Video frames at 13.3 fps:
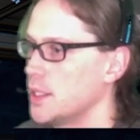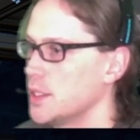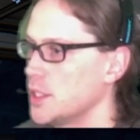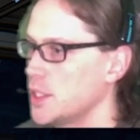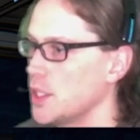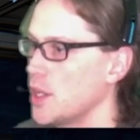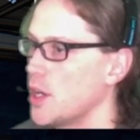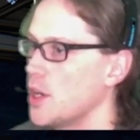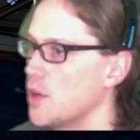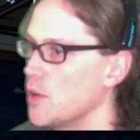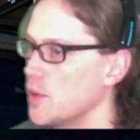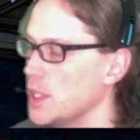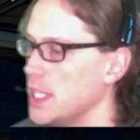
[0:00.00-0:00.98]

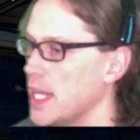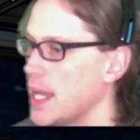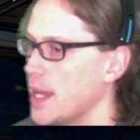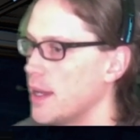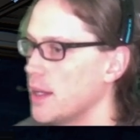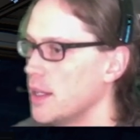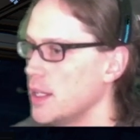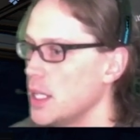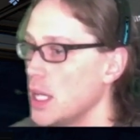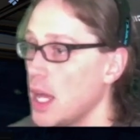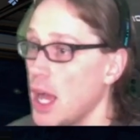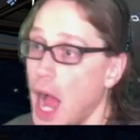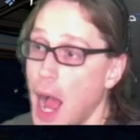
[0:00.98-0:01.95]
So yeah,
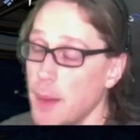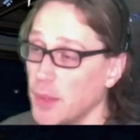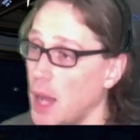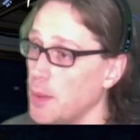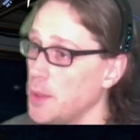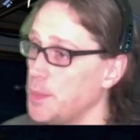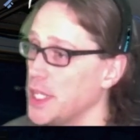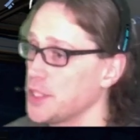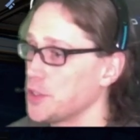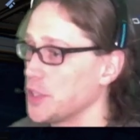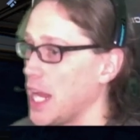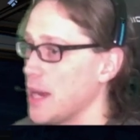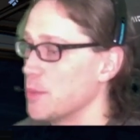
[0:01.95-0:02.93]
I'm a
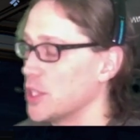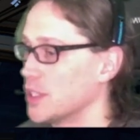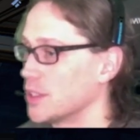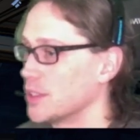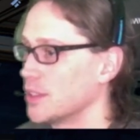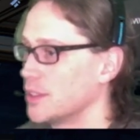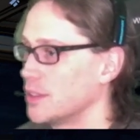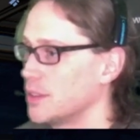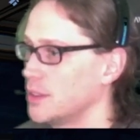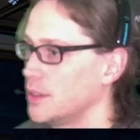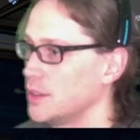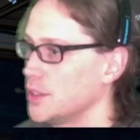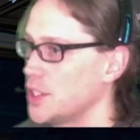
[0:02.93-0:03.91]
puzzle gamer.
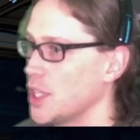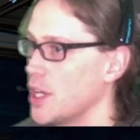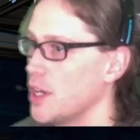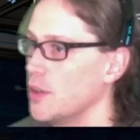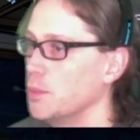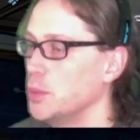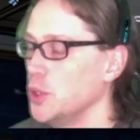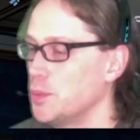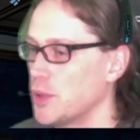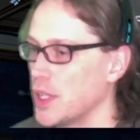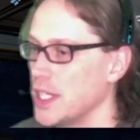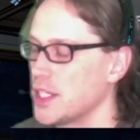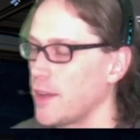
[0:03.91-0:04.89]
So
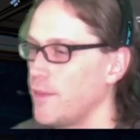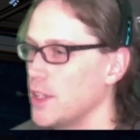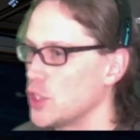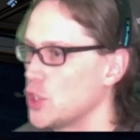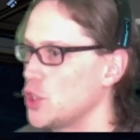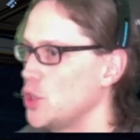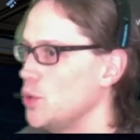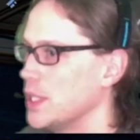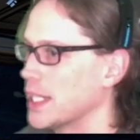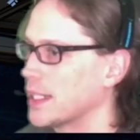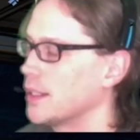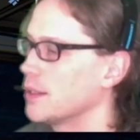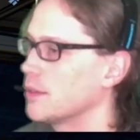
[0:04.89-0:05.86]
blueprints. I finished
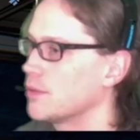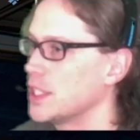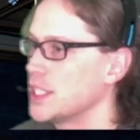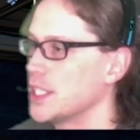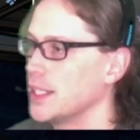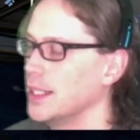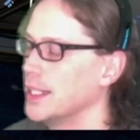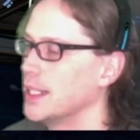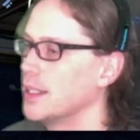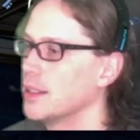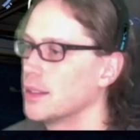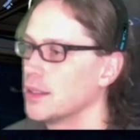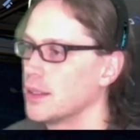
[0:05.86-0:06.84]
Tunic recently.